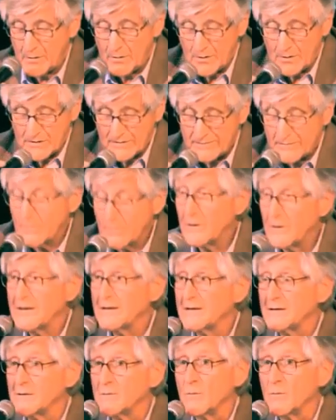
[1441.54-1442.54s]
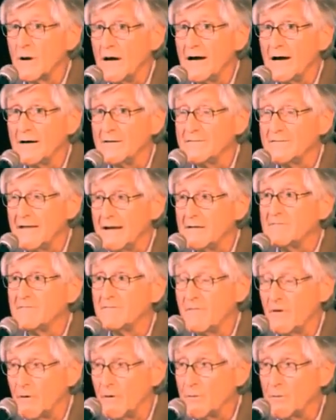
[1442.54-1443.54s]
all of New England will have that
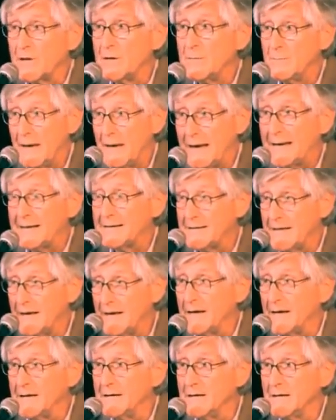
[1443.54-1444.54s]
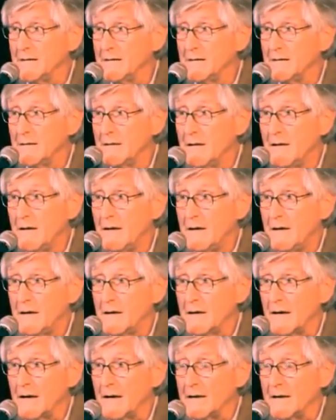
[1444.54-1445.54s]
very bad day.
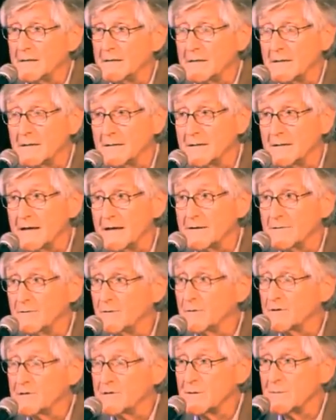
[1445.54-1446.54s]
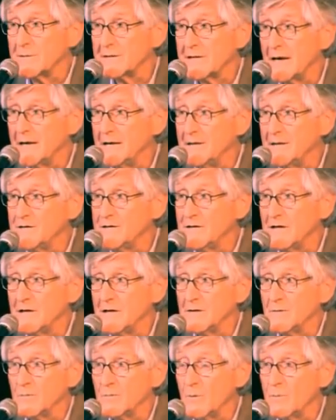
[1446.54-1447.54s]
And like Fukushima
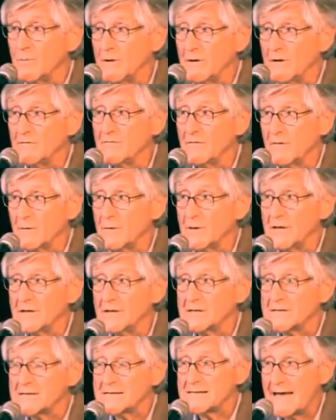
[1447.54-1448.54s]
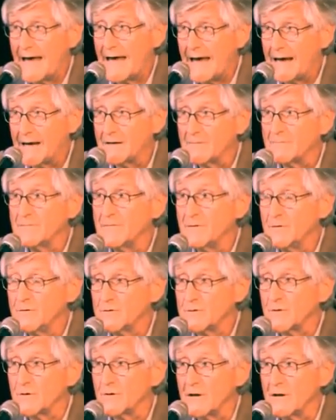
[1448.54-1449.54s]
Daiichi, it will be a very sad
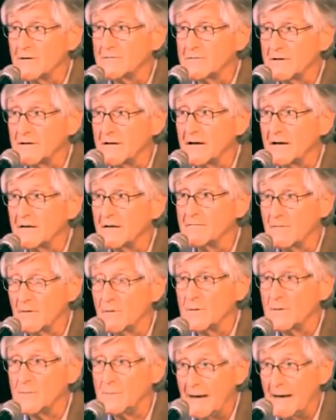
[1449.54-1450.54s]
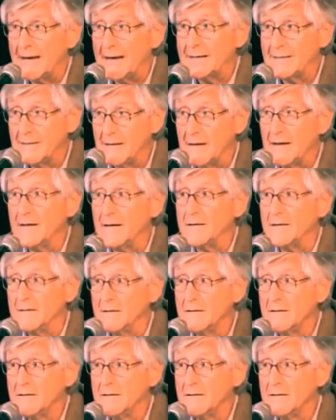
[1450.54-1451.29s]
future after that very bad day.